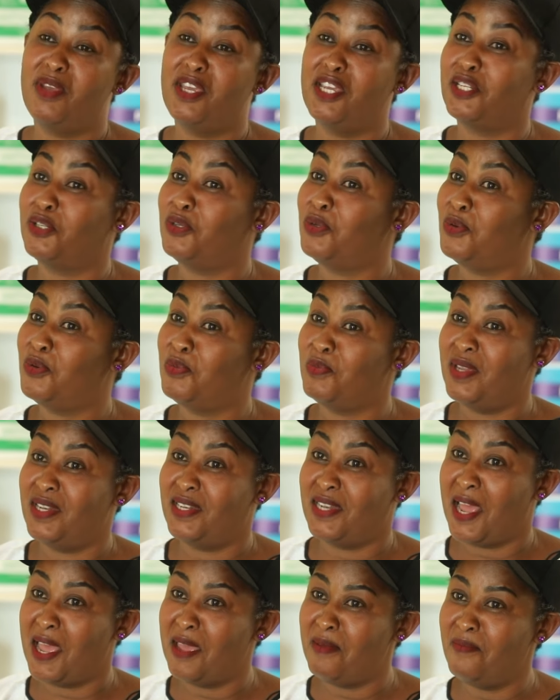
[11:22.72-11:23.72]
me, it took me
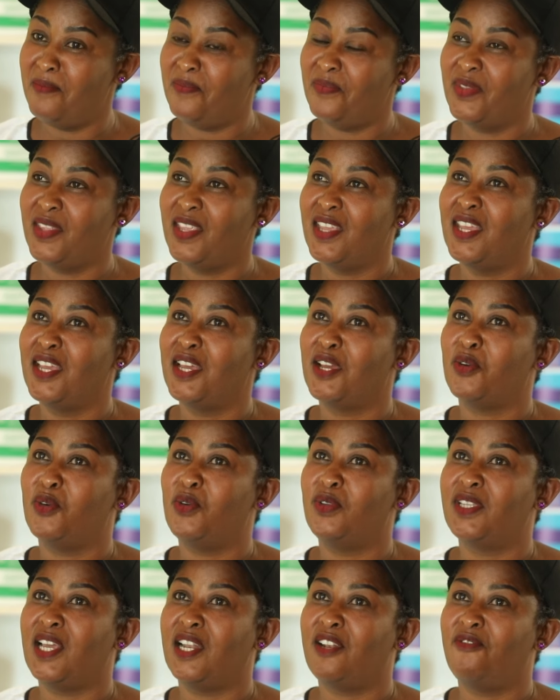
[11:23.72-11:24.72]
time,
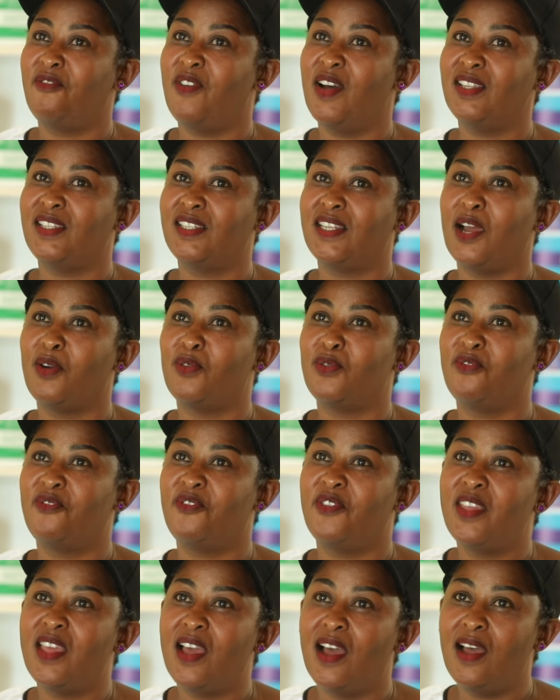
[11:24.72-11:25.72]
because at first I would
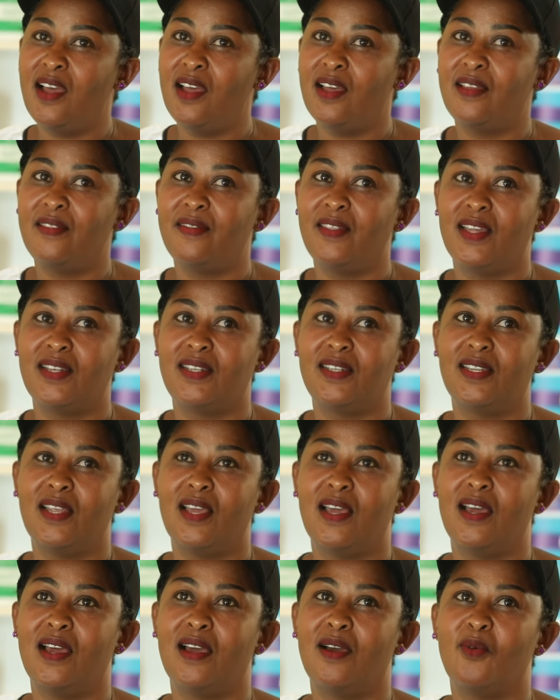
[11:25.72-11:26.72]
fear that
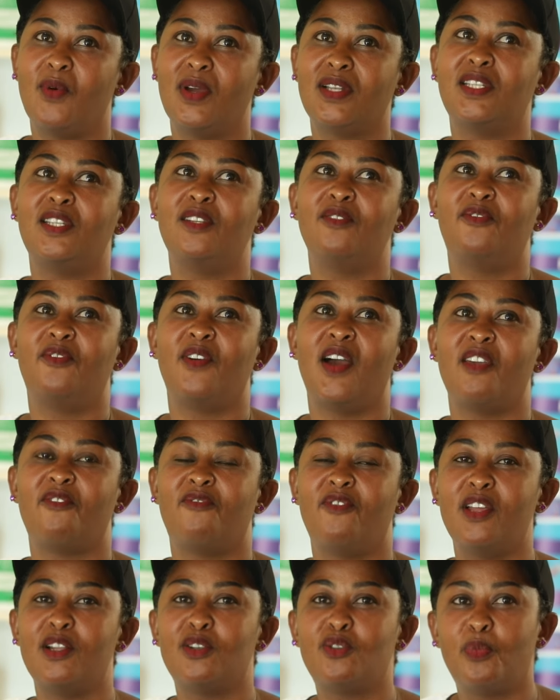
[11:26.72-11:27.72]
what if I
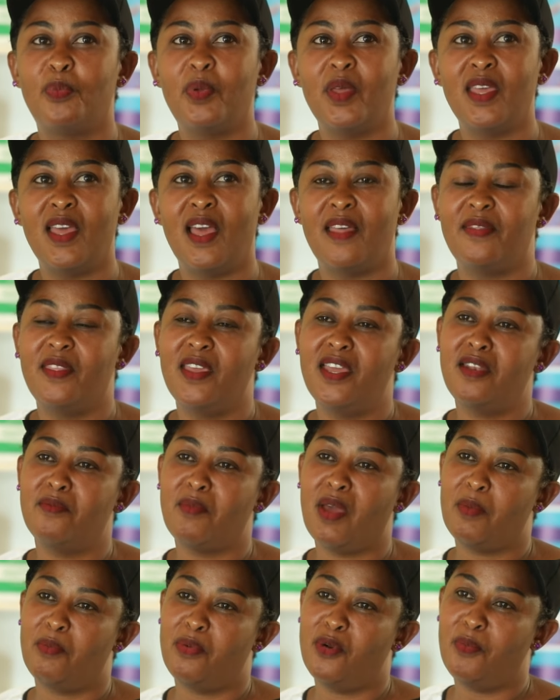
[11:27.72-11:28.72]
fail to pay and then
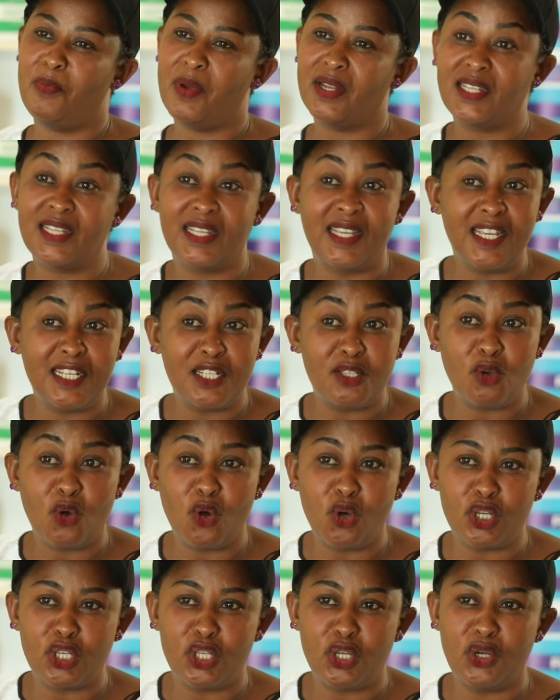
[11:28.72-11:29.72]
my property gets
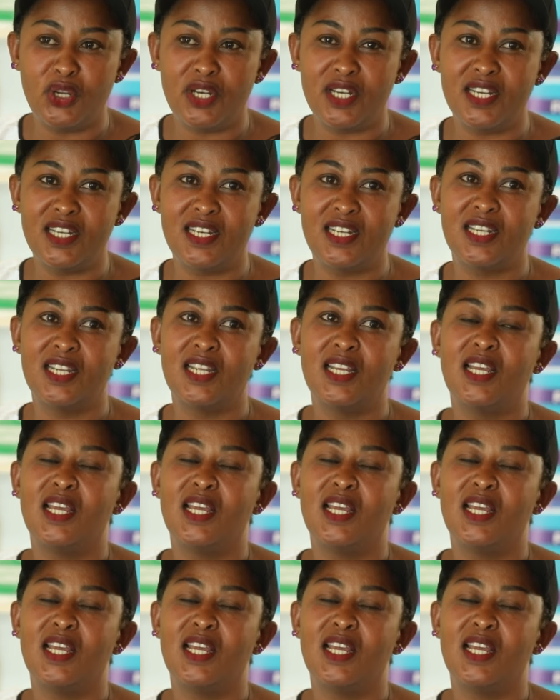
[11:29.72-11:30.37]
auctioned.